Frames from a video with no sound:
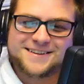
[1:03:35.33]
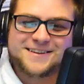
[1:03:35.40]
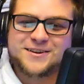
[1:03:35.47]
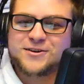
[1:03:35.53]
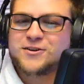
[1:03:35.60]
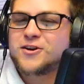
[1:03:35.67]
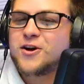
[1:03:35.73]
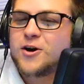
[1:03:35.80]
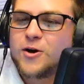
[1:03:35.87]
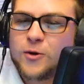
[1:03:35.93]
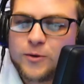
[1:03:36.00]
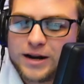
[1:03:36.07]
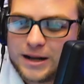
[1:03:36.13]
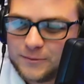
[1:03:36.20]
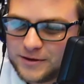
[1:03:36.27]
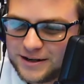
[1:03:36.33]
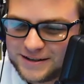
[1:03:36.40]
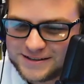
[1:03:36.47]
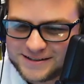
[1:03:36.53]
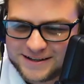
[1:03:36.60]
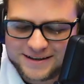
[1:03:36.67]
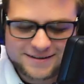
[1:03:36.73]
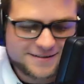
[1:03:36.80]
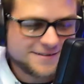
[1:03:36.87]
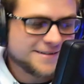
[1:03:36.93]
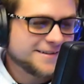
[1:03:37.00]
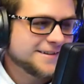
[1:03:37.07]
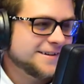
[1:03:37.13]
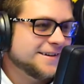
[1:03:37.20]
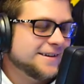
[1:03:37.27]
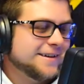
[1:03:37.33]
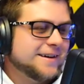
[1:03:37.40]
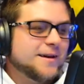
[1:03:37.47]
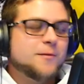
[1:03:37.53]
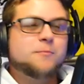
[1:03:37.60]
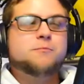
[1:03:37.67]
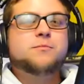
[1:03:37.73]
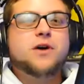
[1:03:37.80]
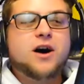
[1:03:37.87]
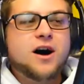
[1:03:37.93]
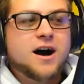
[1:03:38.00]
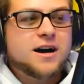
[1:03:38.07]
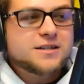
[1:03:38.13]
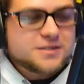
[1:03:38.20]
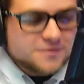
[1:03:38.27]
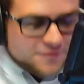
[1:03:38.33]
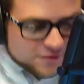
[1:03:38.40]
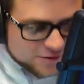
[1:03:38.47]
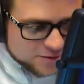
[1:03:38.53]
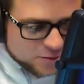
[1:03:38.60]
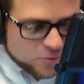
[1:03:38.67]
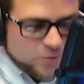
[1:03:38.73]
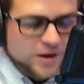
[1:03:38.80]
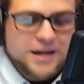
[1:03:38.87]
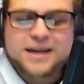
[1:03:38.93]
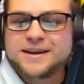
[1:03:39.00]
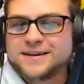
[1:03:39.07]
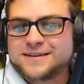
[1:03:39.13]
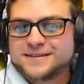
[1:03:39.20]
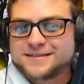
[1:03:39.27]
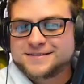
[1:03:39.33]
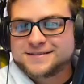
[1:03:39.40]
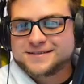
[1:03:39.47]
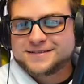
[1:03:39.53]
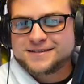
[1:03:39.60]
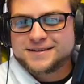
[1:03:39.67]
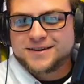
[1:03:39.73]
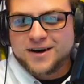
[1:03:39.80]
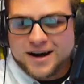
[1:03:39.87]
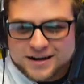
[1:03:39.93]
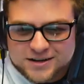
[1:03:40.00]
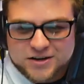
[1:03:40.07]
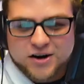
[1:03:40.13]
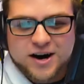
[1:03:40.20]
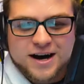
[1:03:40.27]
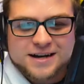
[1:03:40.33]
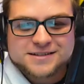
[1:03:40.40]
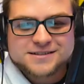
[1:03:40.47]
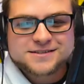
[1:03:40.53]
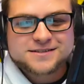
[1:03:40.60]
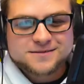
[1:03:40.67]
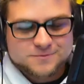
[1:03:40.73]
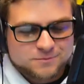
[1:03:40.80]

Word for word: you know what I'm gonna say. Boss for the win, not costs.